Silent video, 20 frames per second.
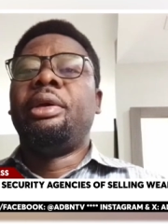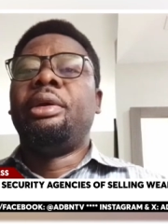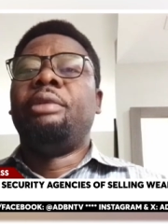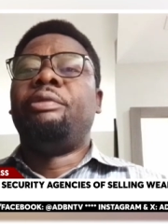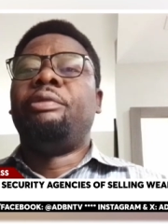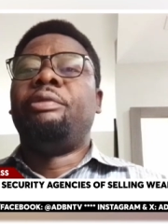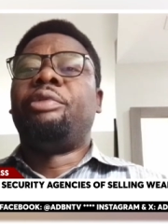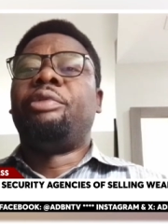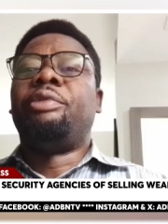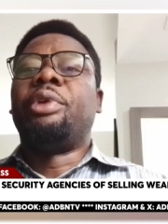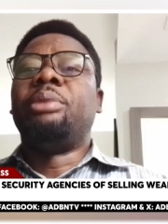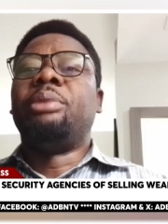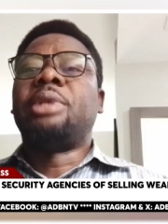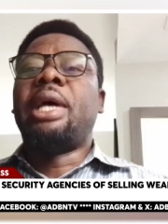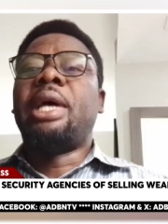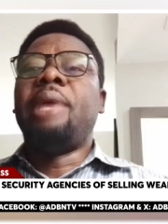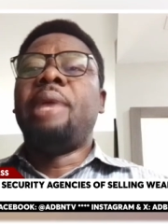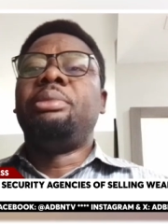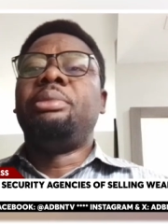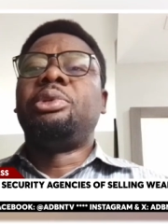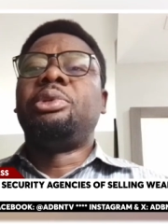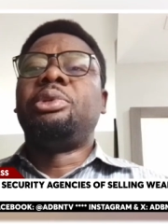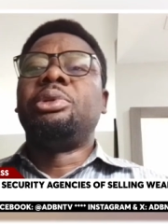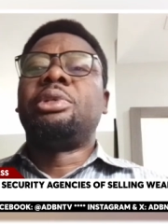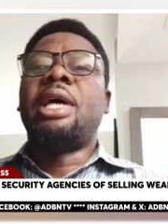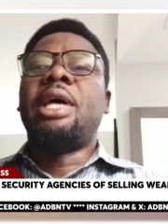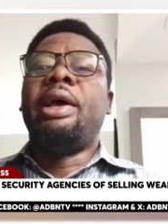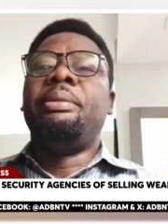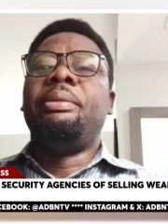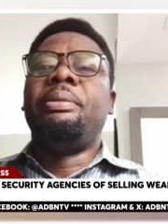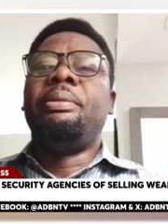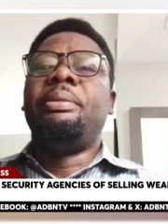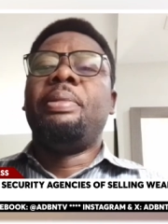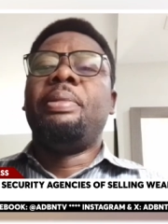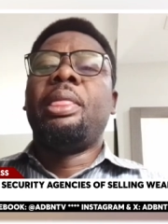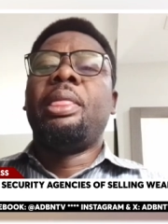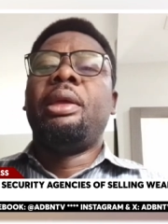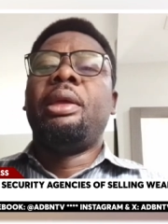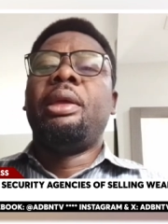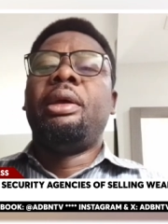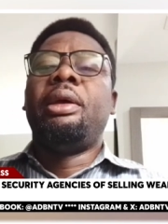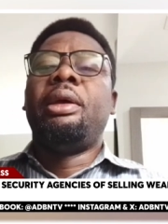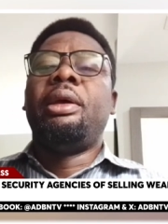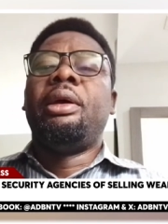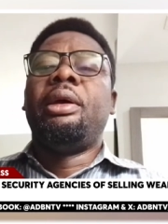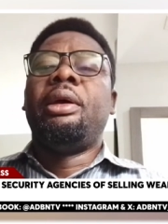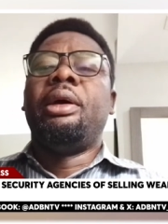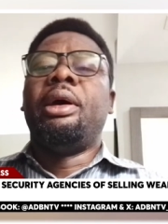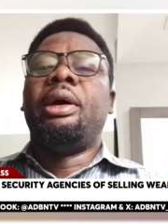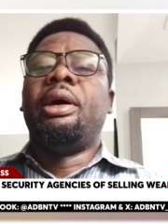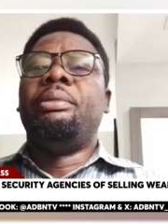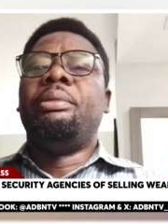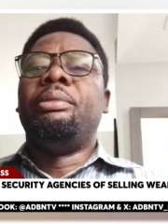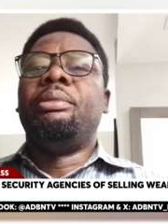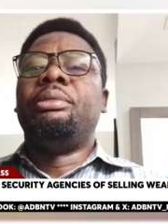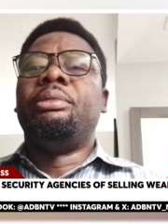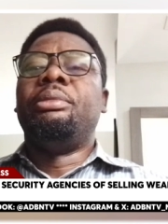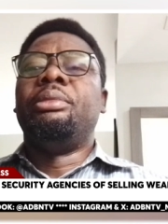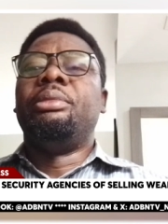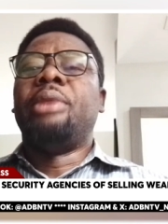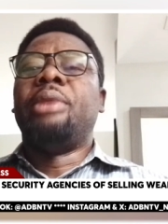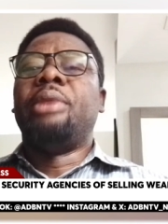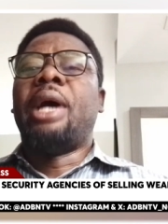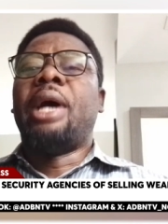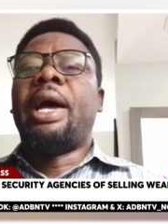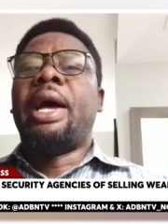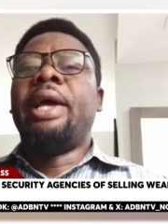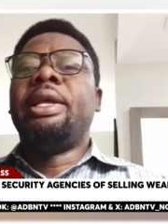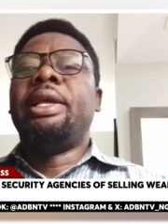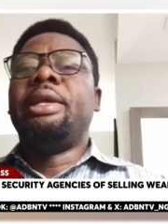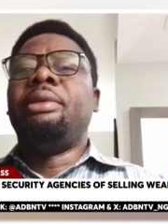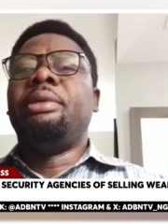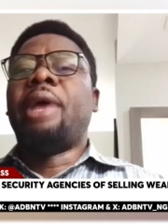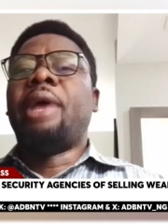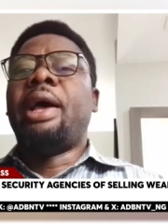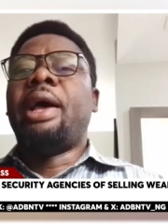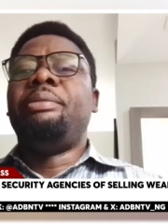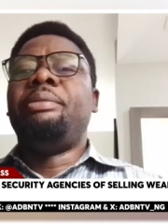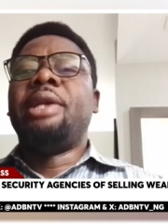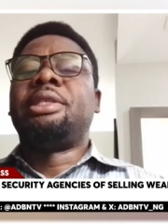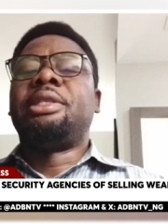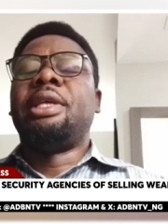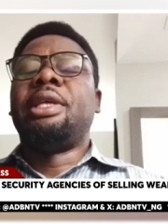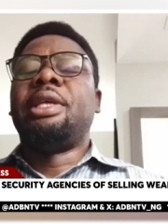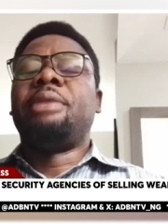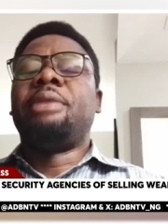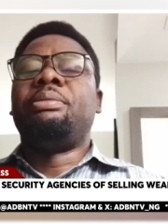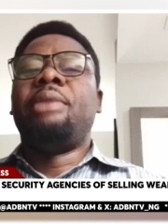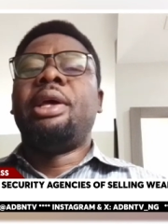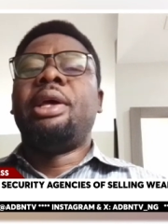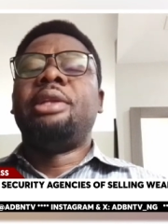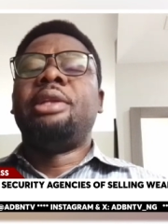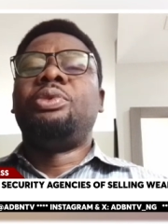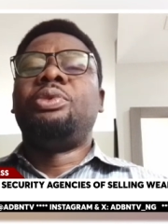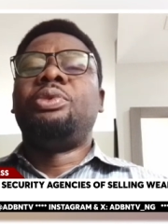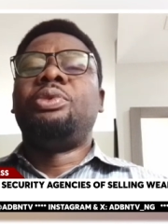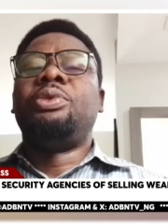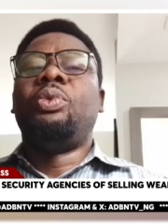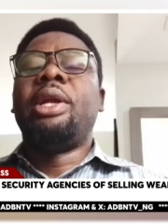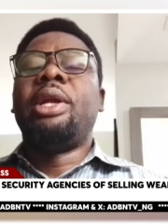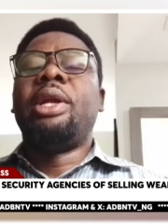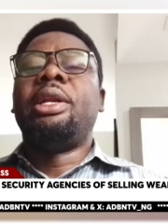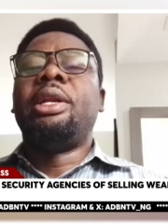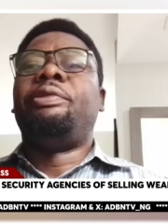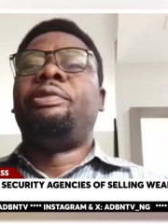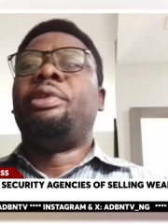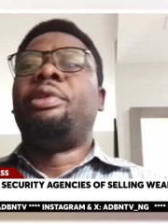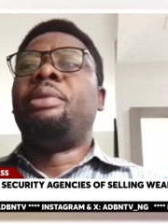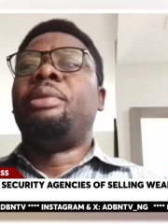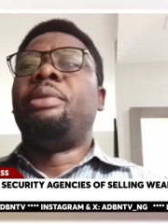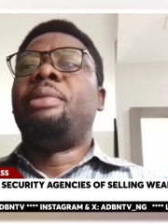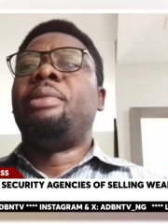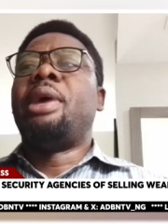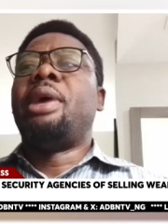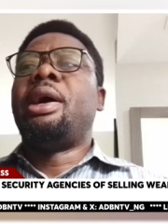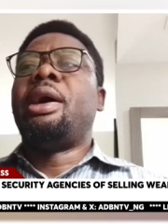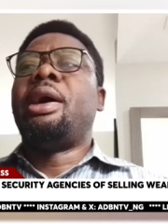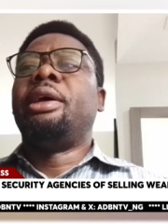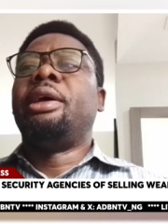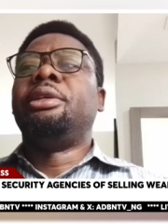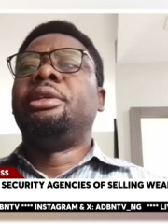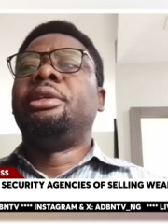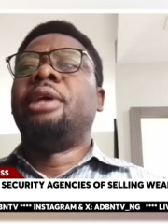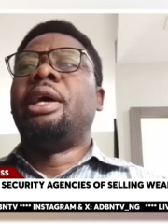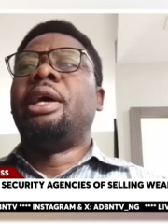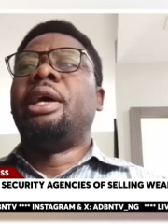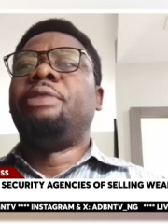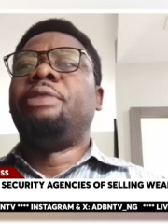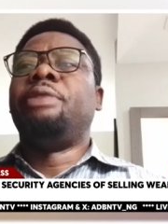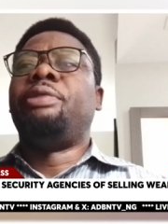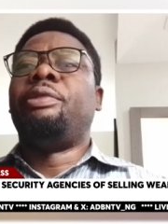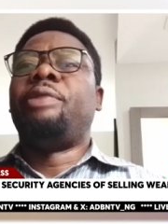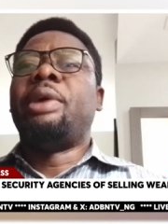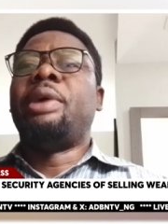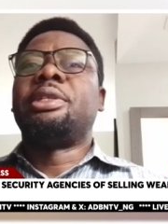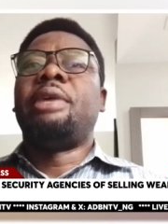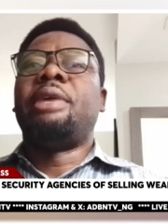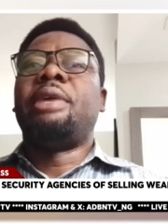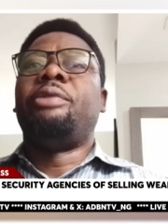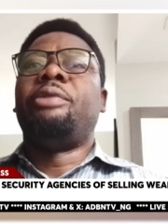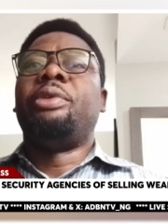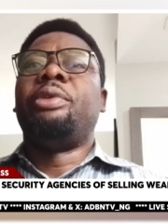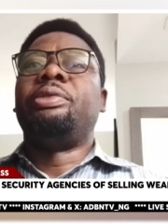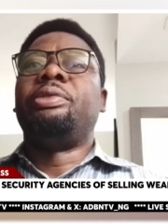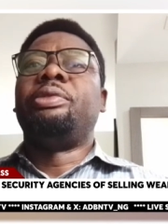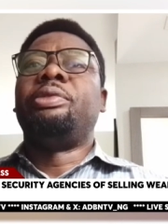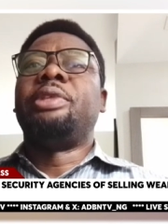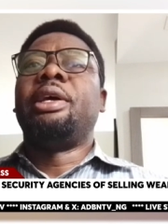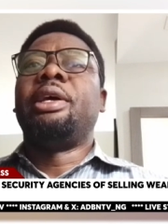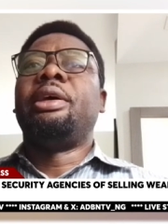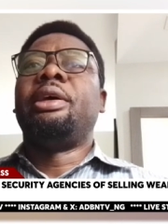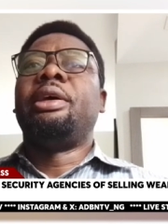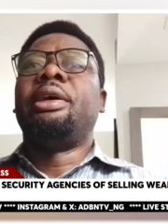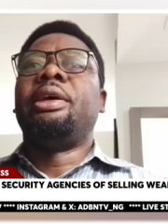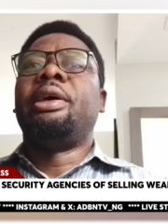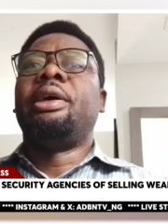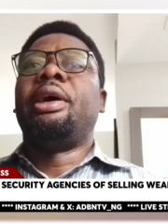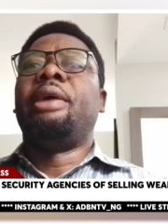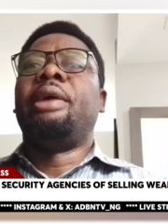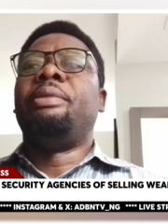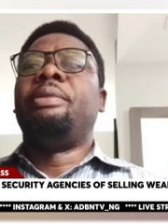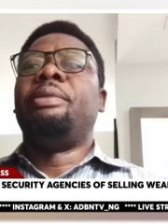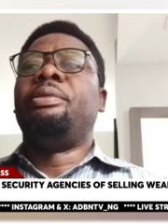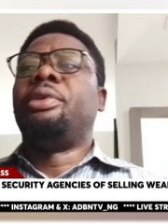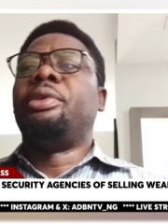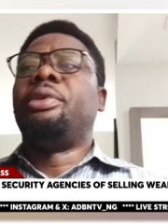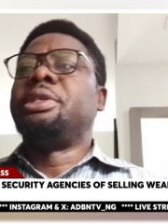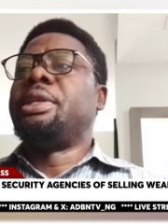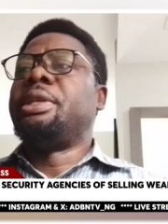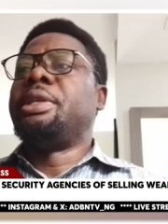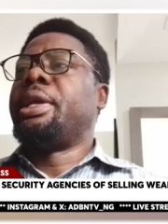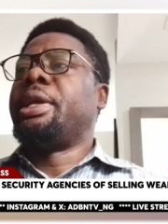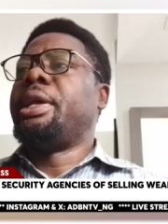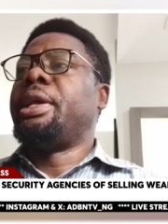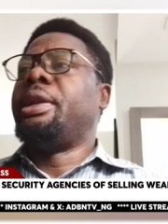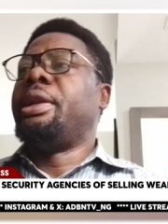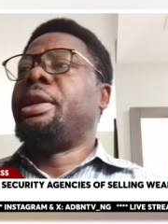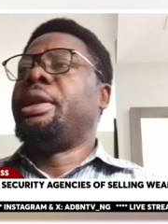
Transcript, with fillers: From time to time, um, I, I made this statement when the former Uh, Chief of Army Staff was there. Um, what's his name again?